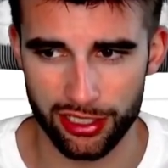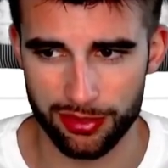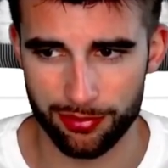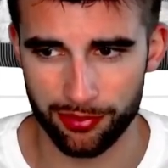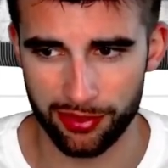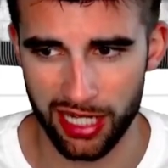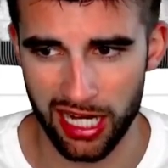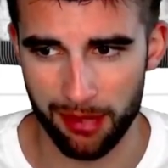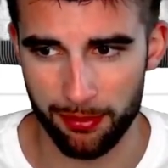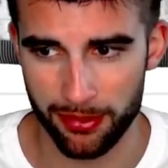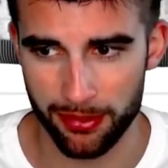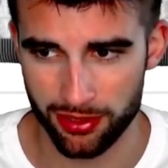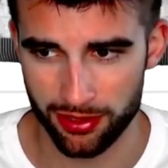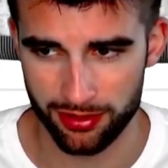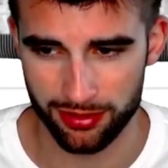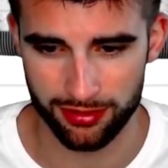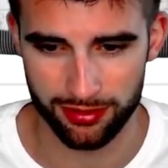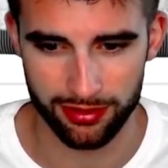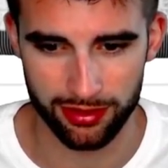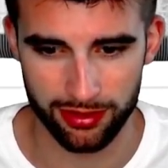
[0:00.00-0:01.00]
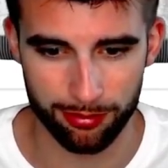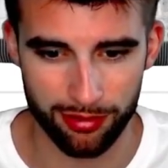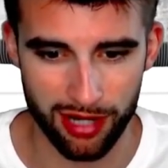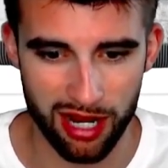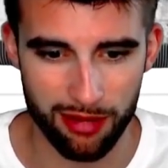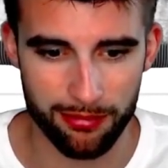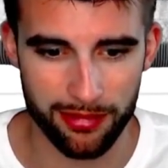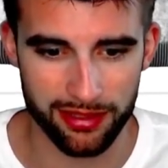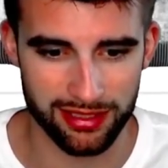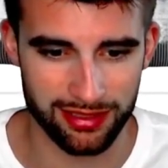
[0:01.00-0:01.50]
per game. It's just the
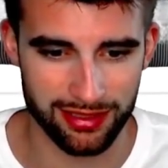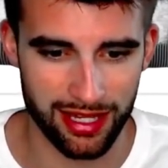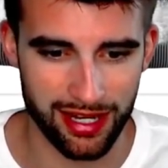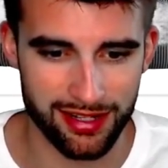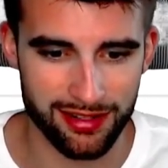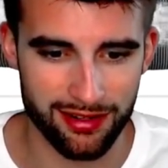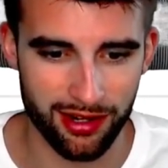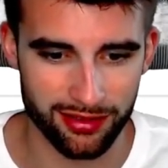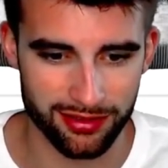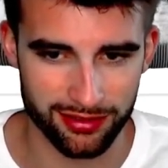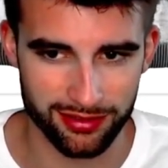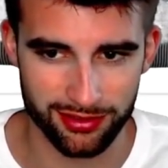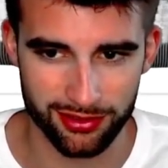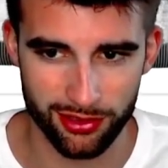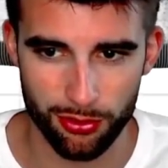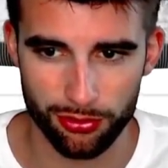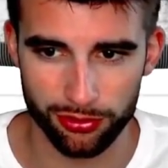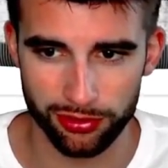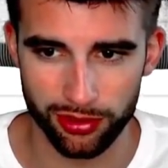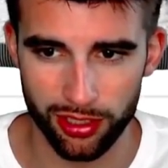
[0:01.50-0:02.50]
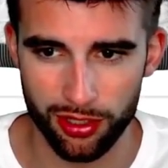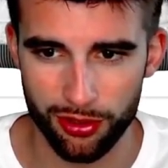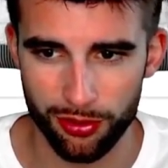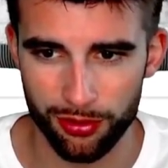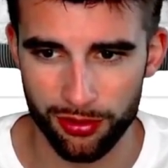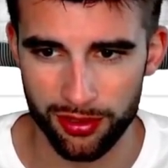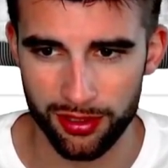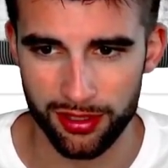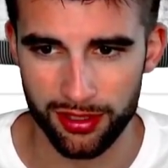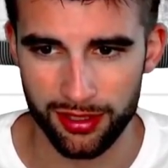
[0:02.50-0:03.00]
problem is his ADOT's so
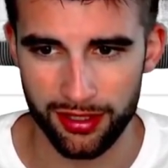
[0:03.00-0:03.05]
low.